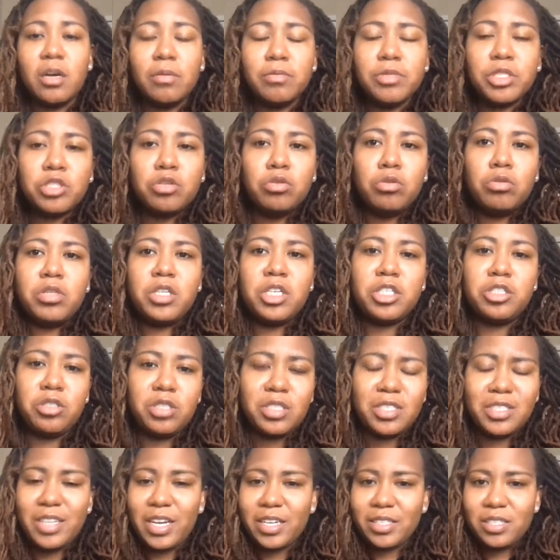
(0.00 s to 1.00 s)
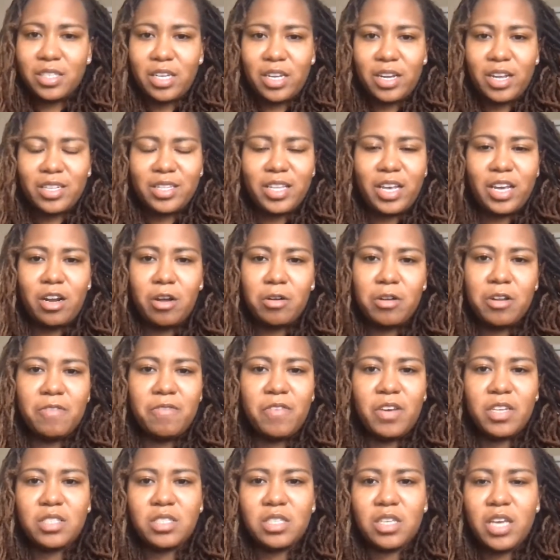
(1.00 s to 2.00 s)
school districts that say that they don't
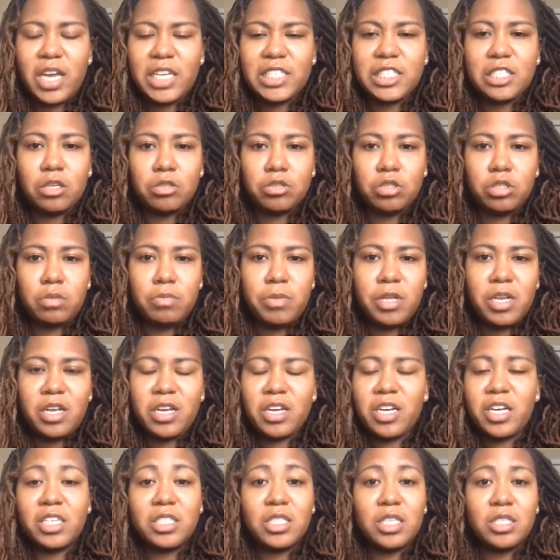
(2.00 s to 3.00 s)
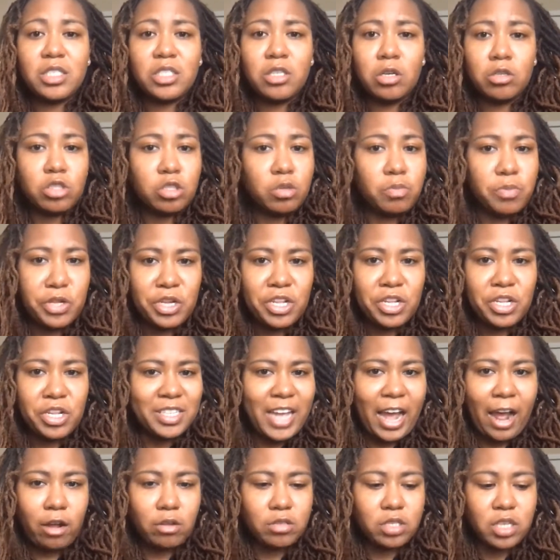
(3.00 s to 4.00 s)
investigate social media because social media is
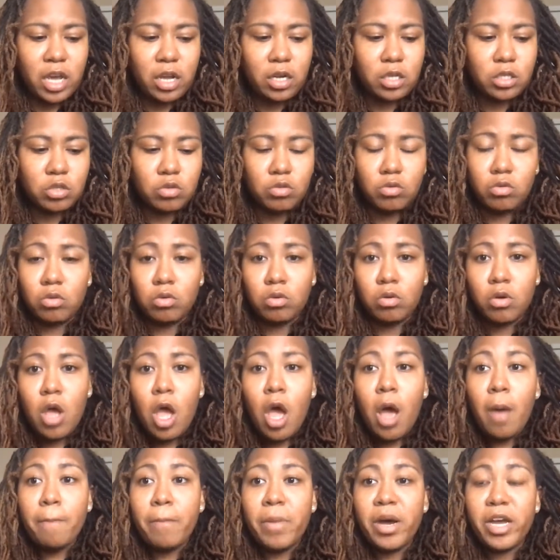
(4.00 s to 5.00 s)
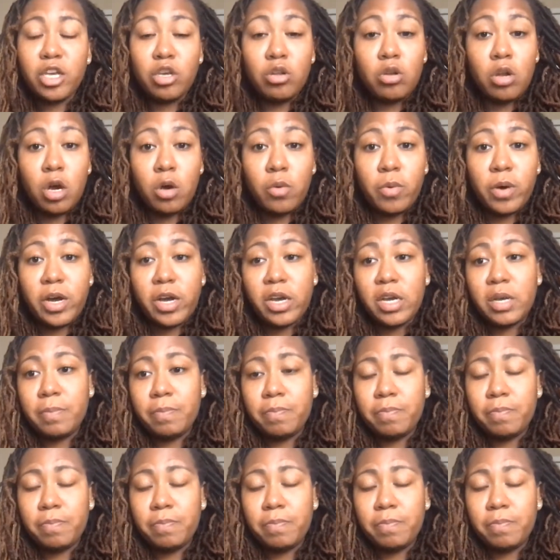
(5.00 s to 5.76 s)
outside of school. But you know what?